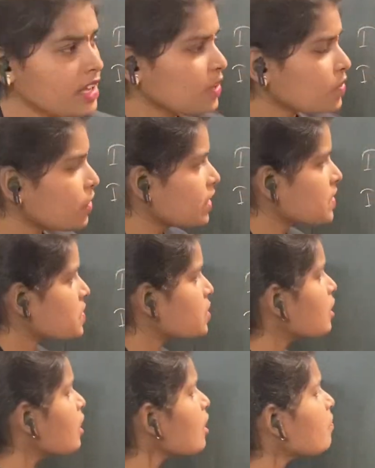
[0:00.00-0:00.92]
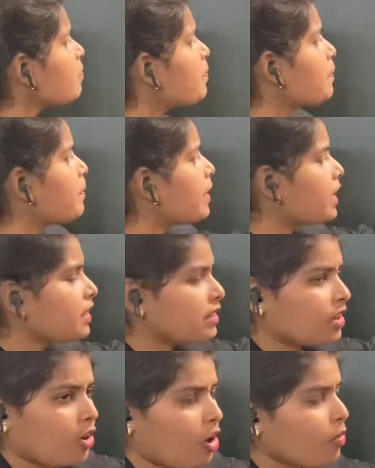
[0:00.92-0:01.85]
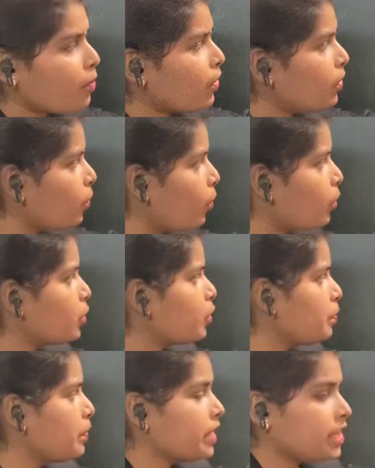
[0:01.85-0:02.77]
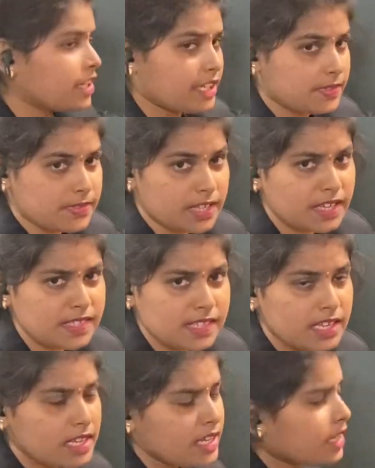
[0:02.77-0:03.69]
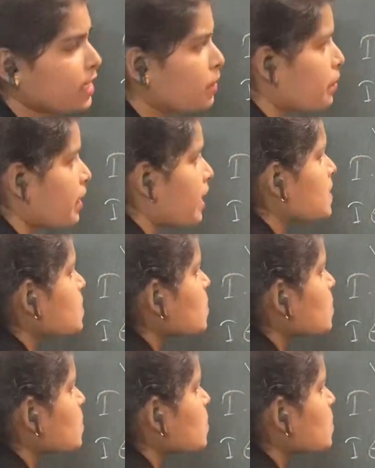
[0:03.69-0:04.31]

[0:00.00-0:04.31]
so instead of preparing the compound O2PTF6, in place